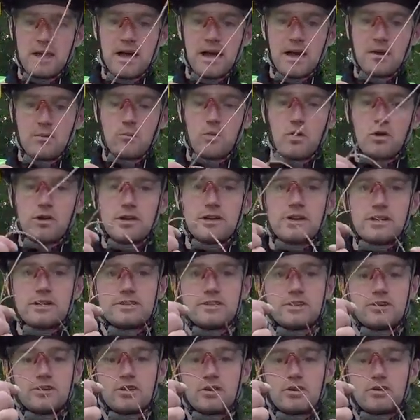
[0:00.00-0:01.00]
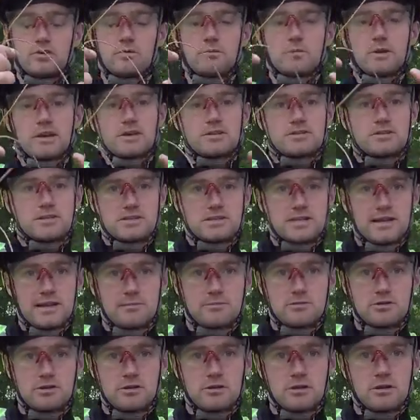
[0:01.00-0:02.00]
And what you need to do, because the
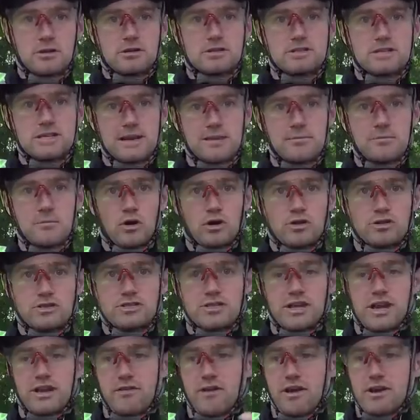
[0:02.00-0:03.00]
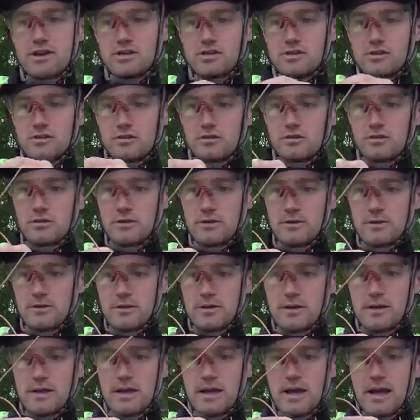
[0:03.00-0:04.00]
slip knot is directional,
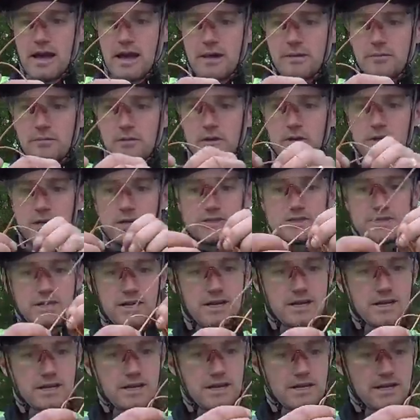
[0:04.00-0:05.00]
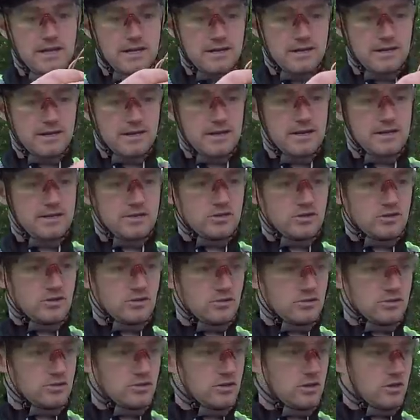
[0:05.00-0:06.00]
I'm going to tie it in
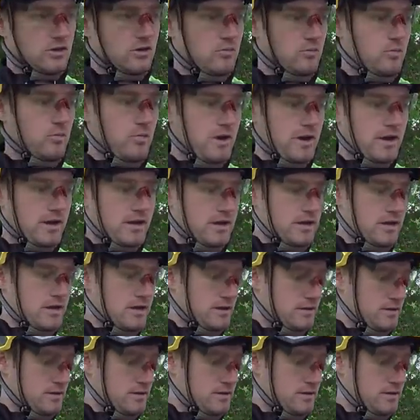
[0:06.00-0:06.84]
such a way